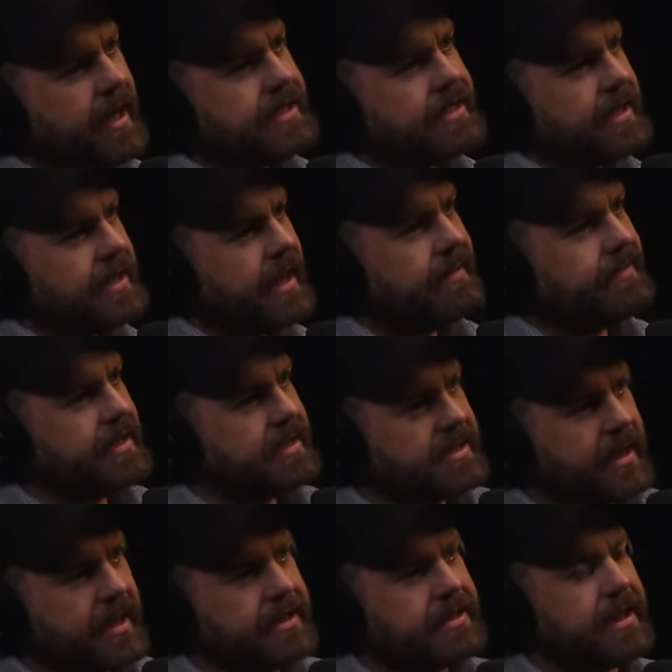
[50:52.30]
I did have
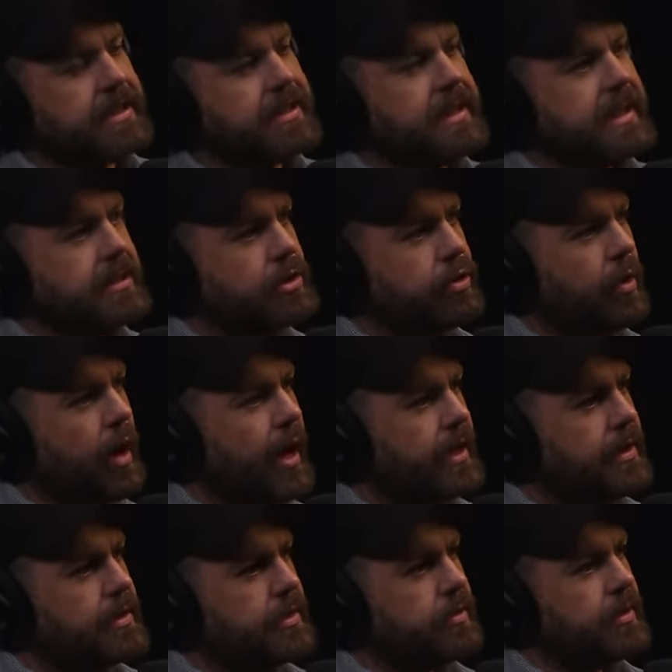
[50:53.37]
insights. I did try
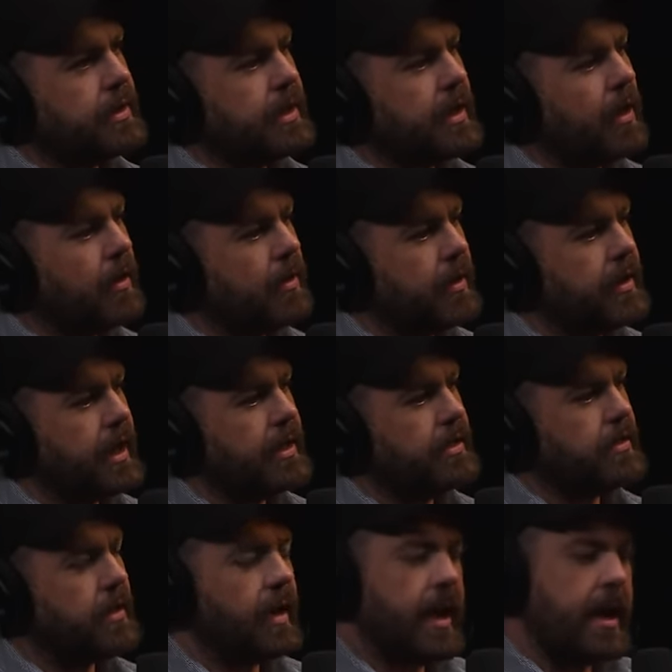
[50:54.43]
and do the oh, okay,
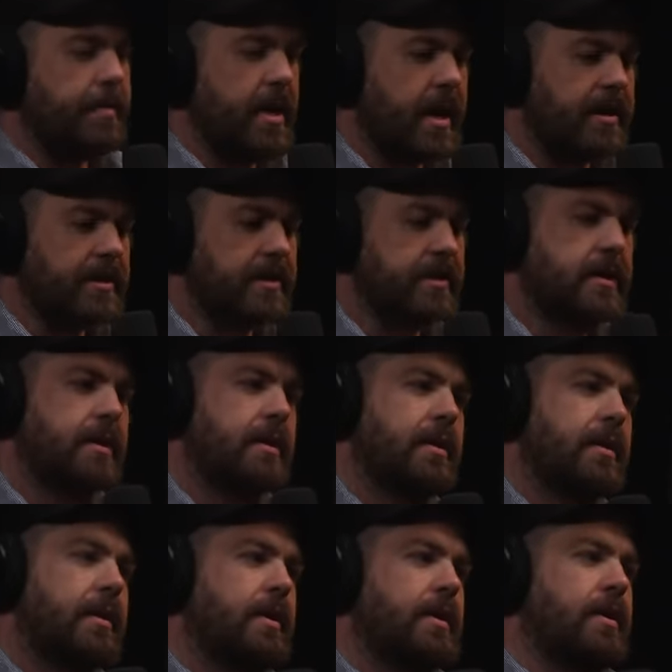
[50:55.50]
you got MS.
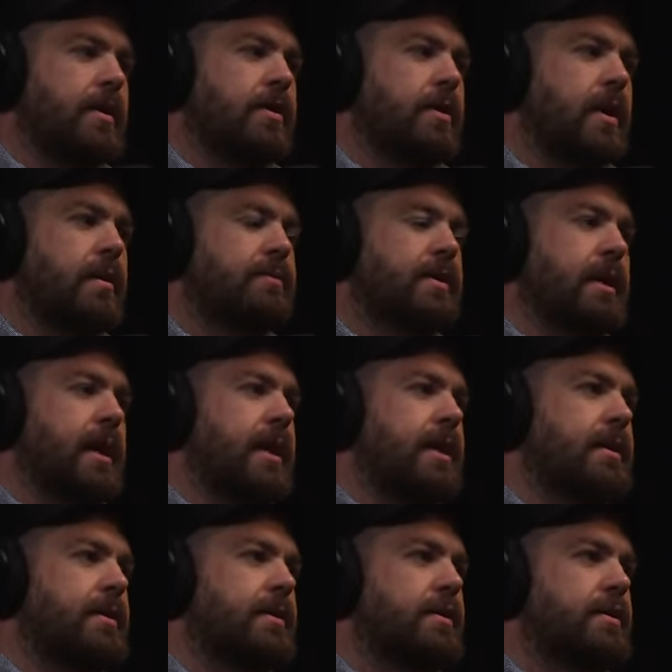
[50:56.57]
You have to
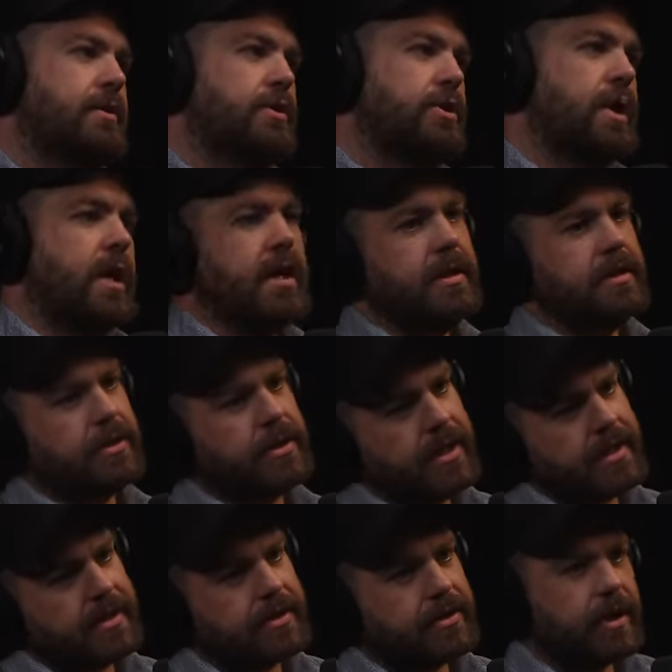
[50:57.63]
like change
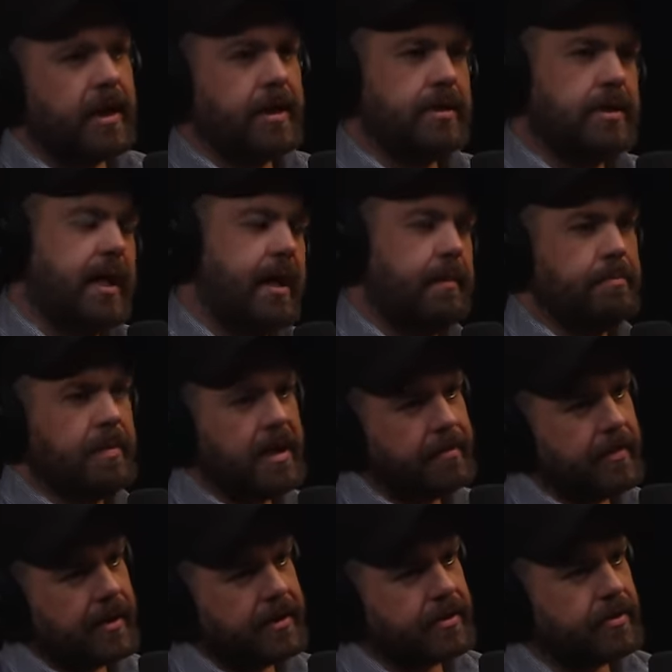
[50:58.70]
this, change that,
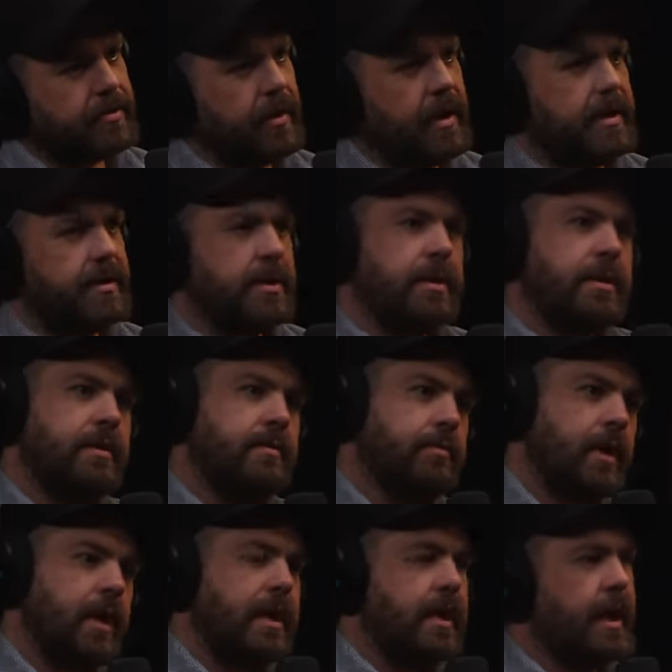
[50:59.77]
minimize stress, eat
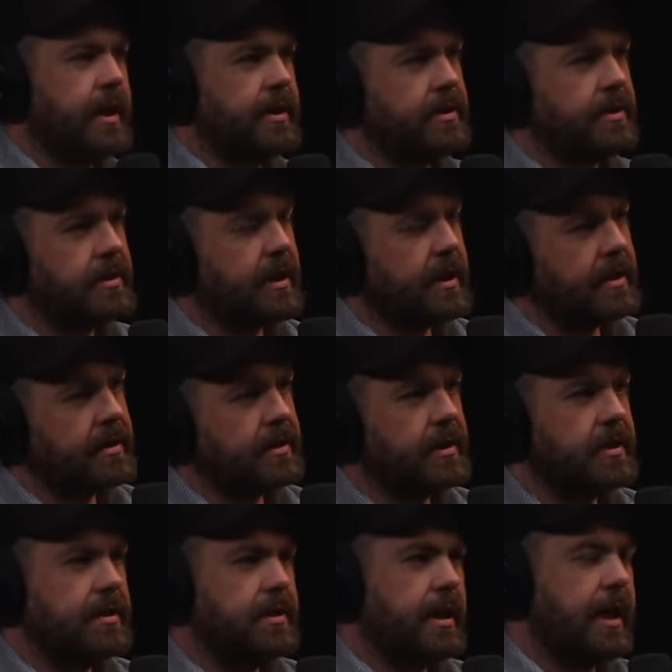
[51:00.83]
right, exercise,
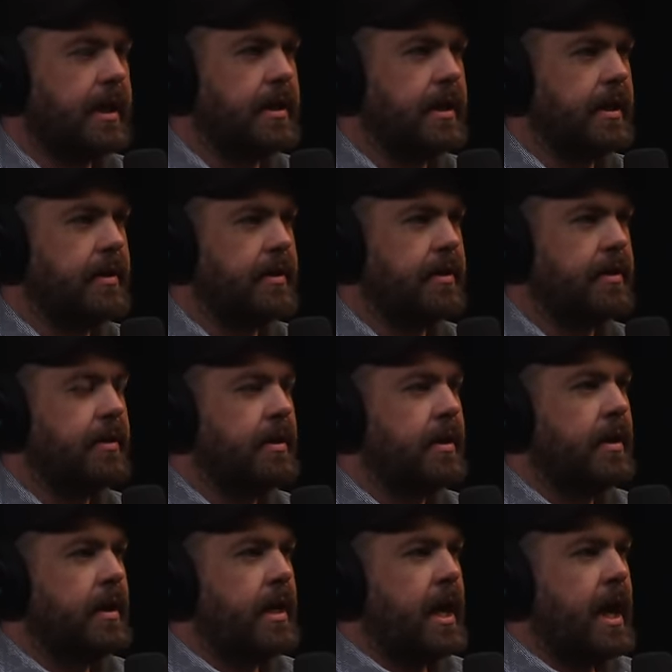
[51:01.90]
this, that, and the other.
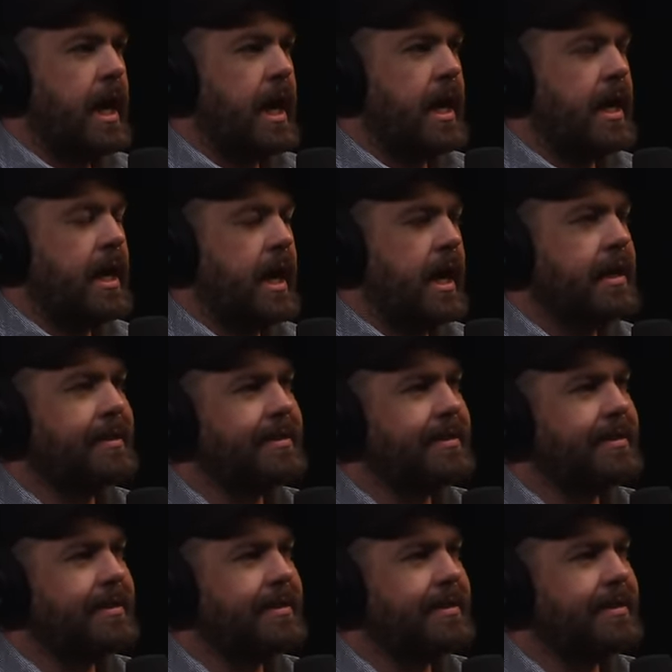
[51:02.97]
And I